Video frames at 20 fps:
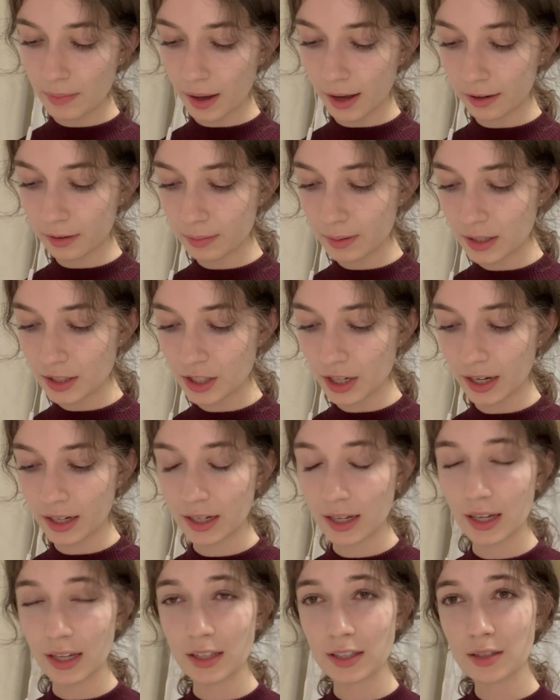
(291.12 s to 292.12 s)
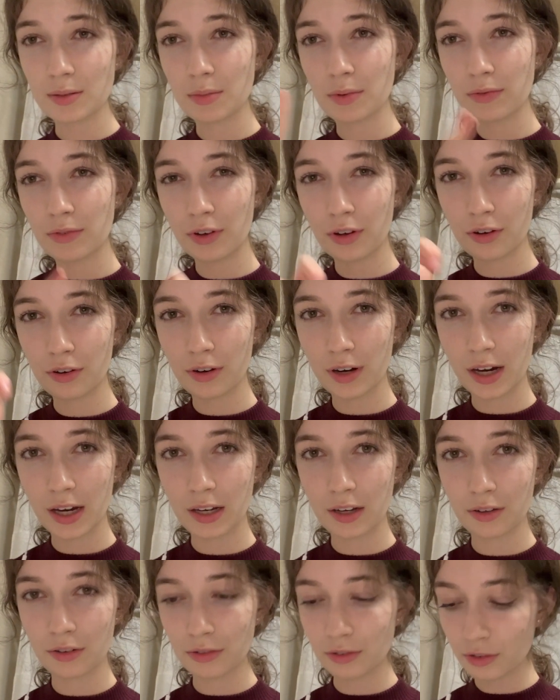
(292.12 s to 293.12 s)
I'll be checking some of your
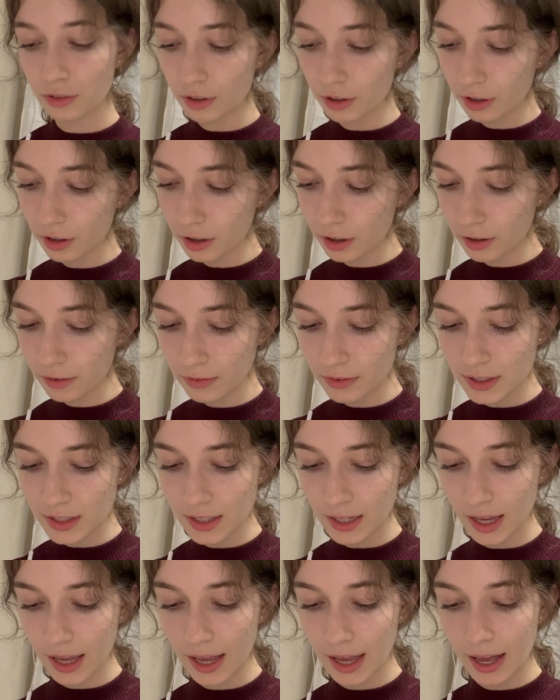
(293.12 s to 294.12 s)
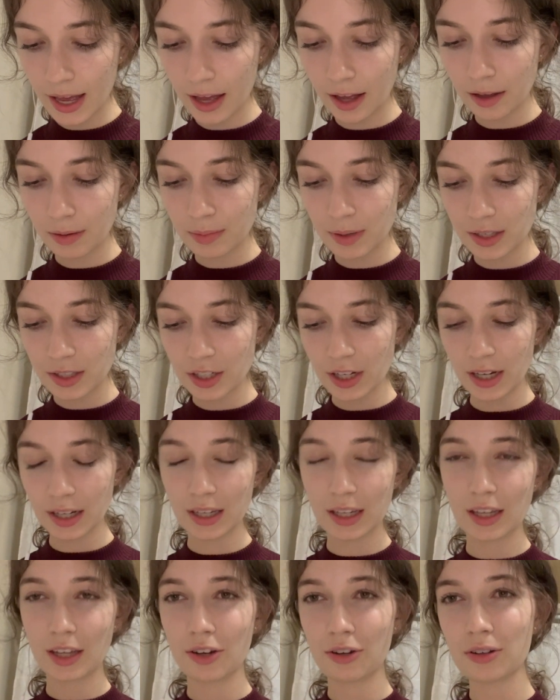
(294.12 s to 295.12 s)
cranial nerves, I'll be
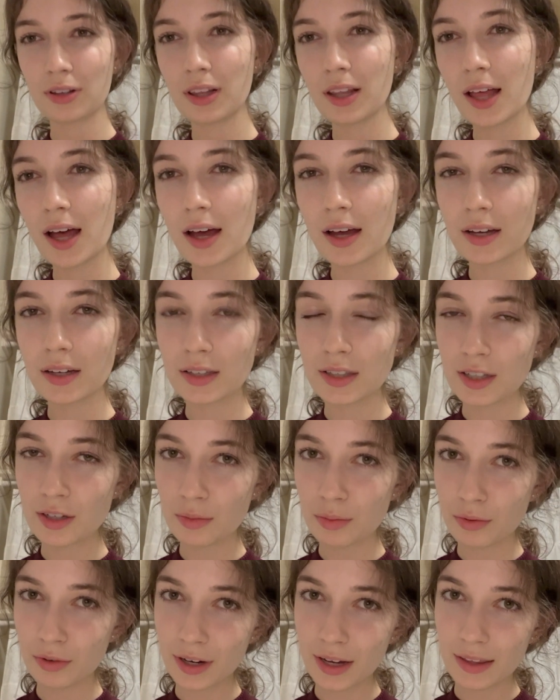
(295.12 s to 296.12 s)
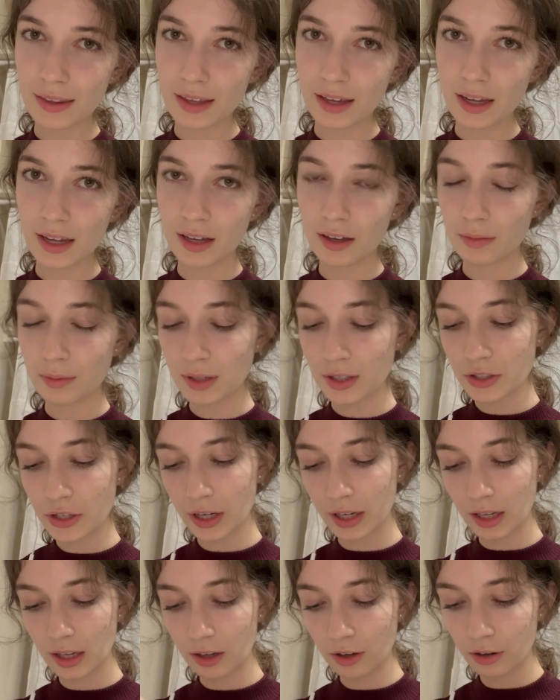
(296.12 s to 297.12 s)
checking your lungs, your breathing, I'll be
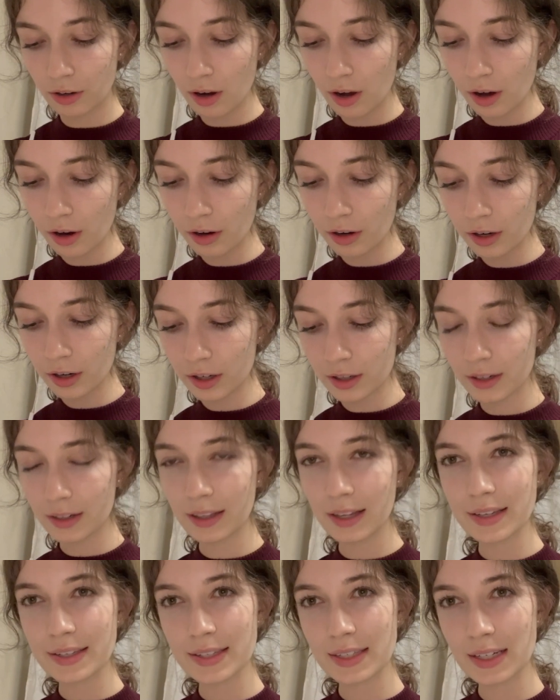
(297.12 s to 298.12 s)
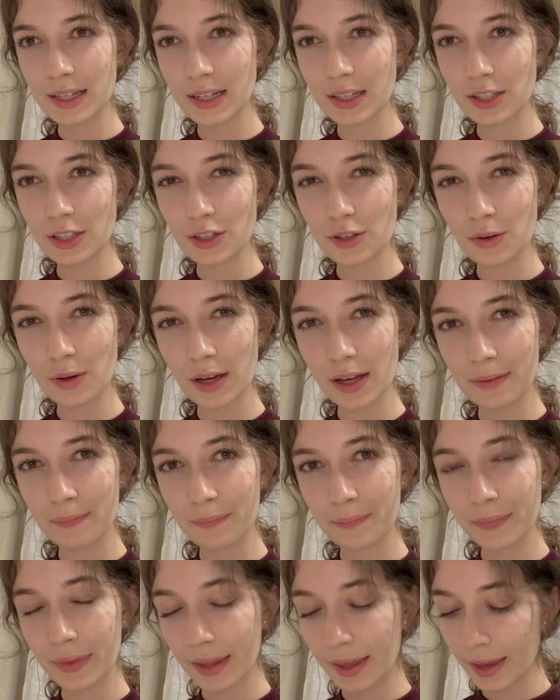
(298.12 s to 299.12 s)
checking your heart and listening to it.
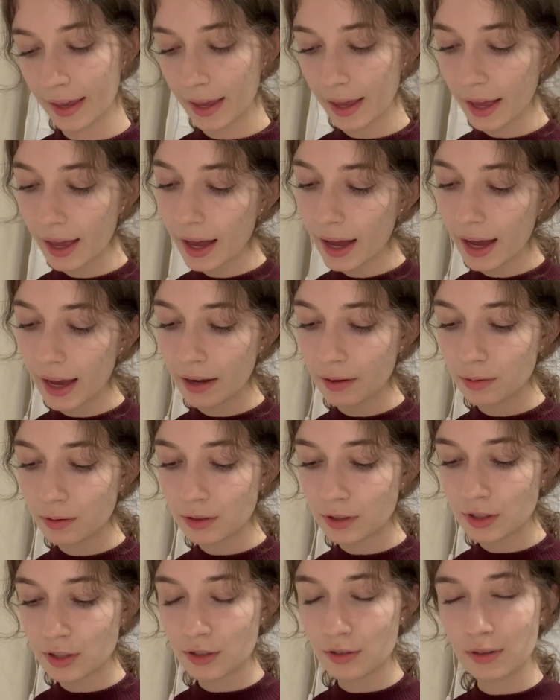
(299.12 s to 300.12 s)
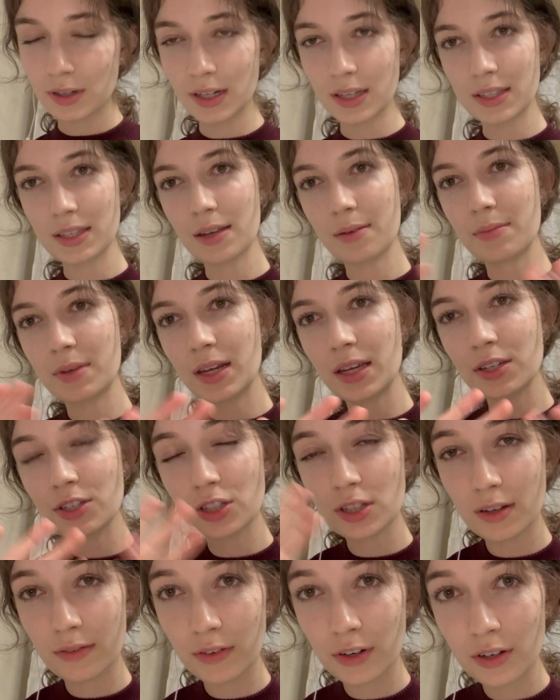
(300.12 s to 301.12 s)
I will do an
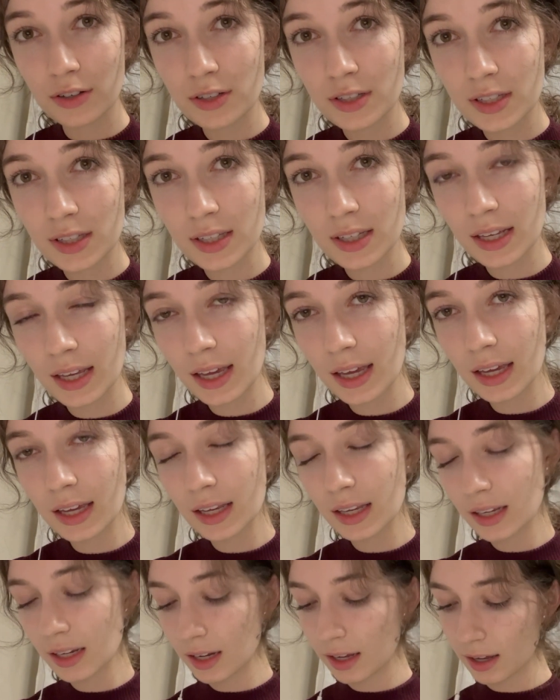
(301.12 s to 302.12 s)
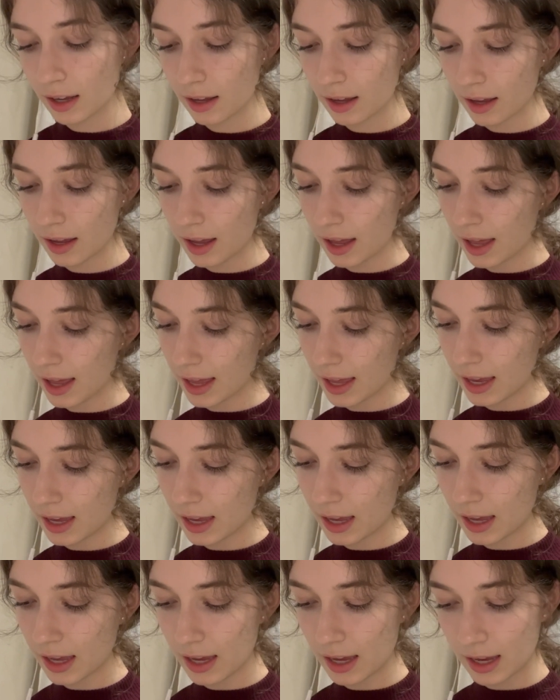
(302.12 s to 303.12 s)
examination of your skin,
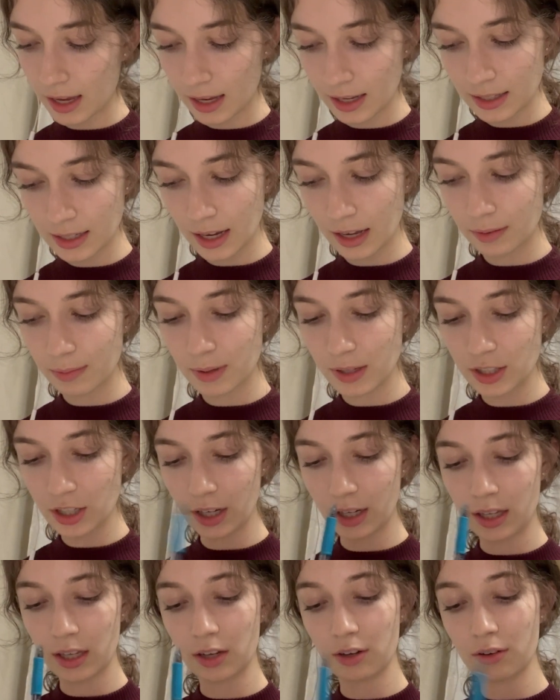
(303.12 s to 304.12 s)
and I'll be checking